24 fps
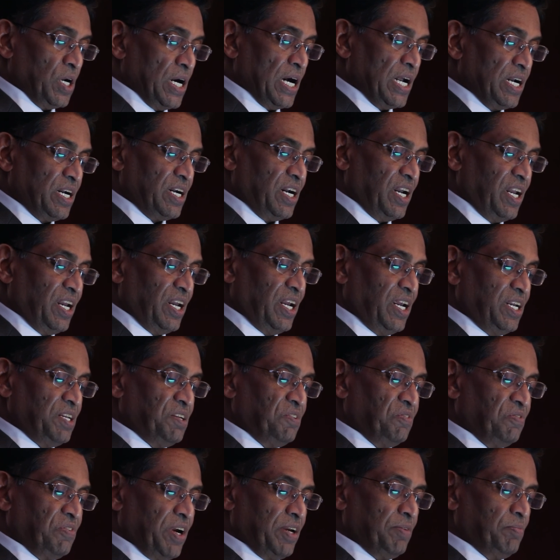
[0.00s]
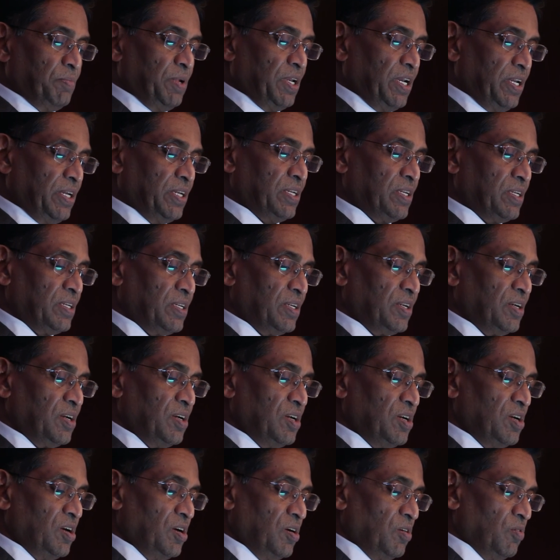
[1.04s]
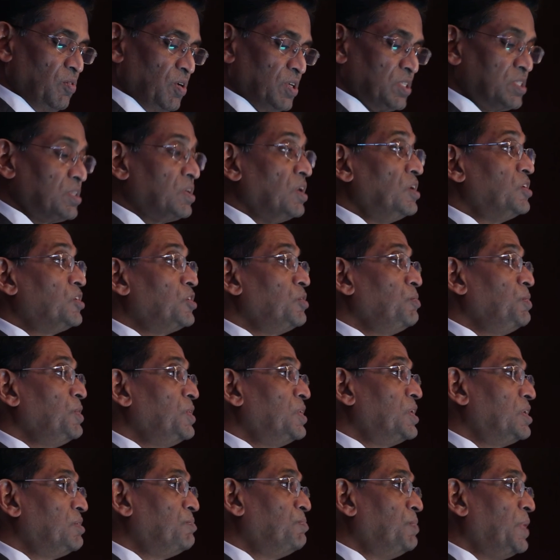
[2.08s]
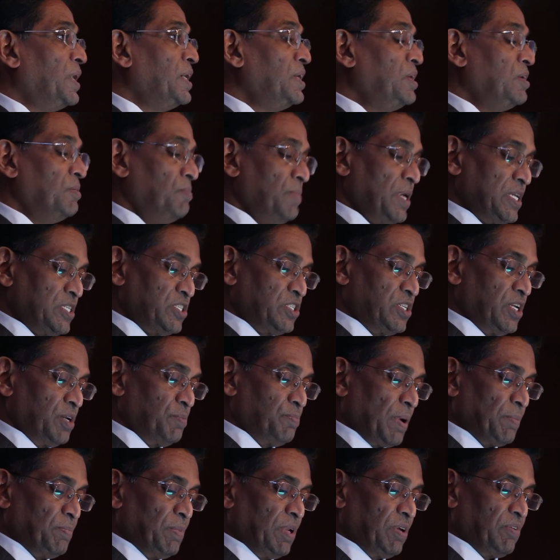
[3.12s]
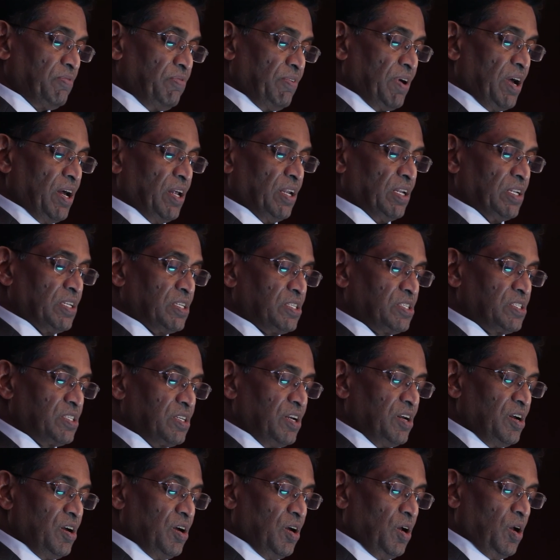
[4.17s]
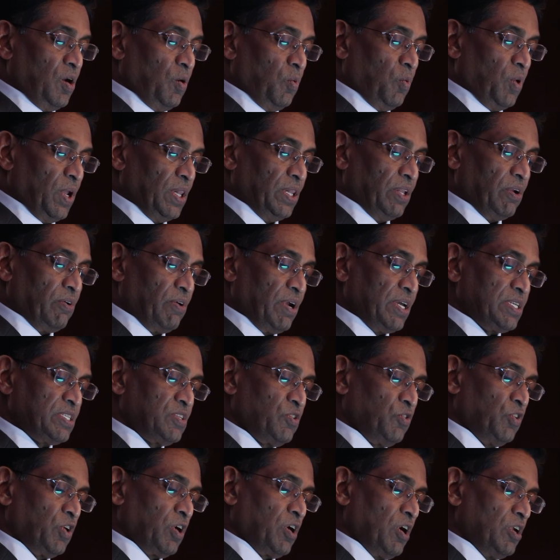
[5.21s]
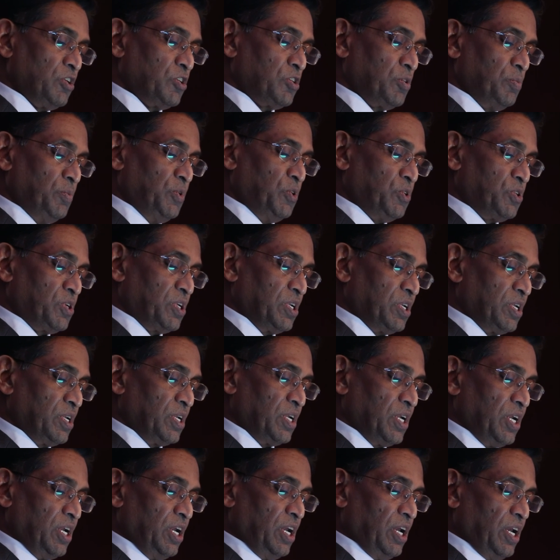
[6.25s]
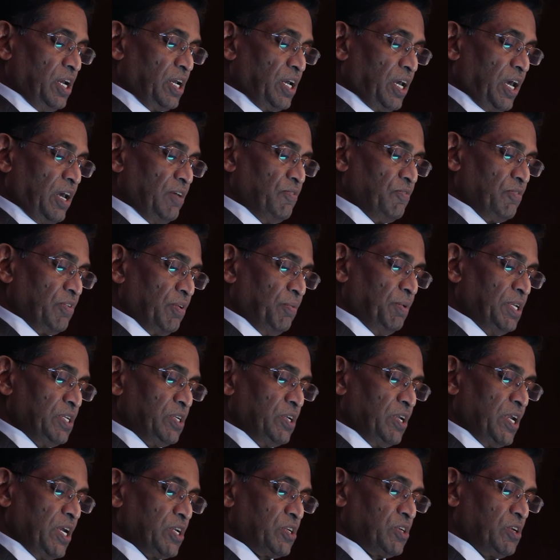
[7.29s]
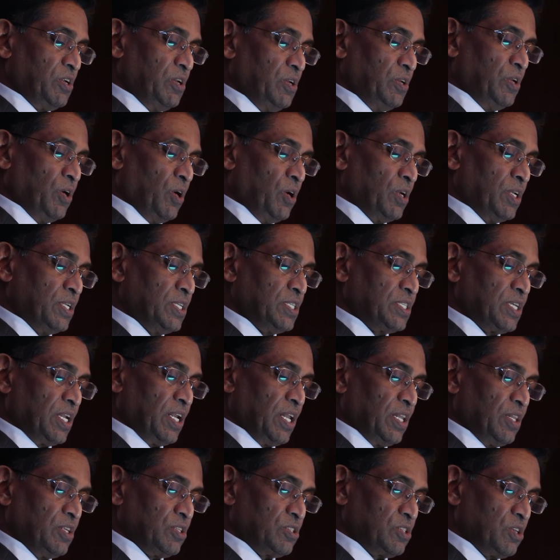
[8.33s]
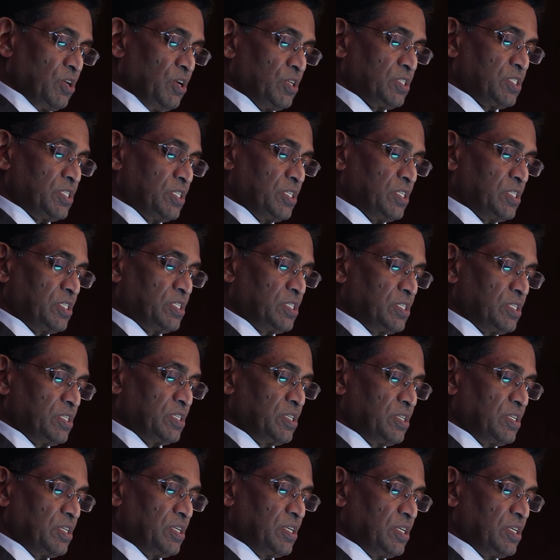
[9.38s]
or 185 million was contributed by domestic public funds, while the rest of the contribution came from international donors and other sources.